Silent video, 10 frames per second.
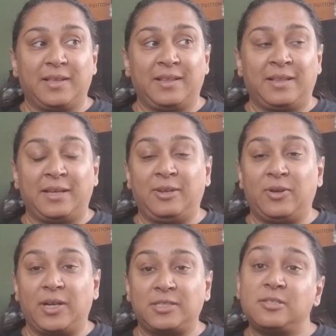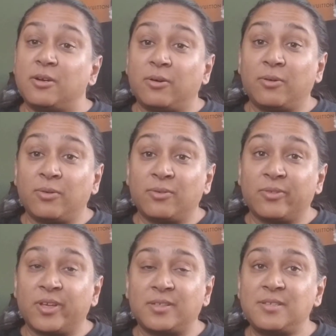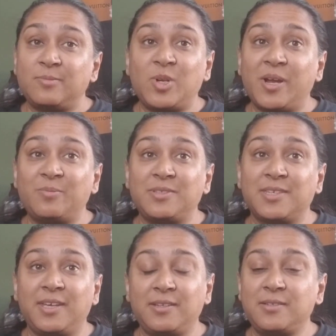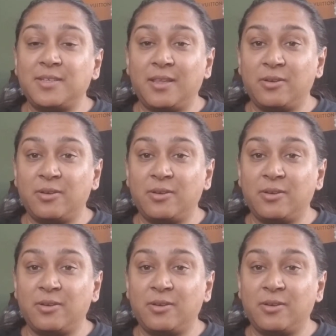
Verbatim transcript: let you guys know that sometimes kids say the